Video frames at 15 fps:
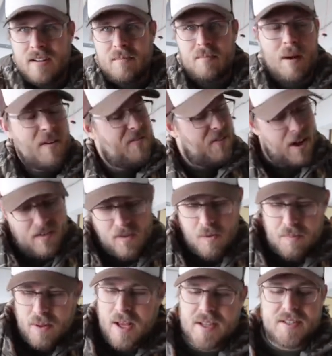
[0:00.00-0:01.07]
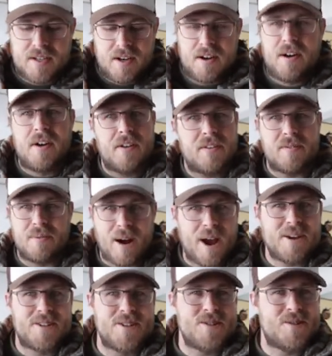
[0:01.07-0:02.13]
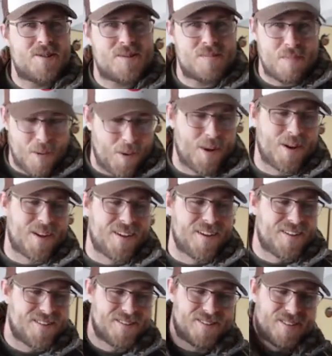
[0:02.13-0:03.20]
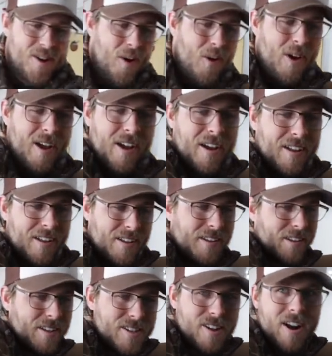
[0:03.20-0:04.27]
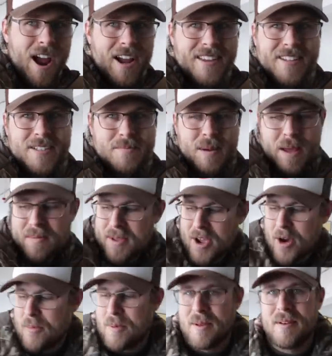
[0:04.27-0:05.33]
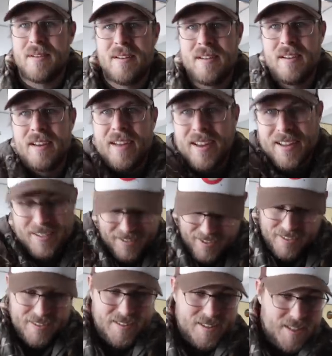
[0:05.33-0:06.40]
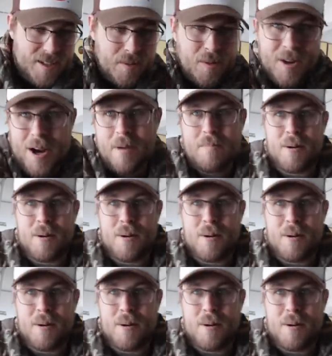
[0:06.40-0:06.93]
my favorite place on earth, Rogers Sporting Goods. So let's crack this baby open and see what I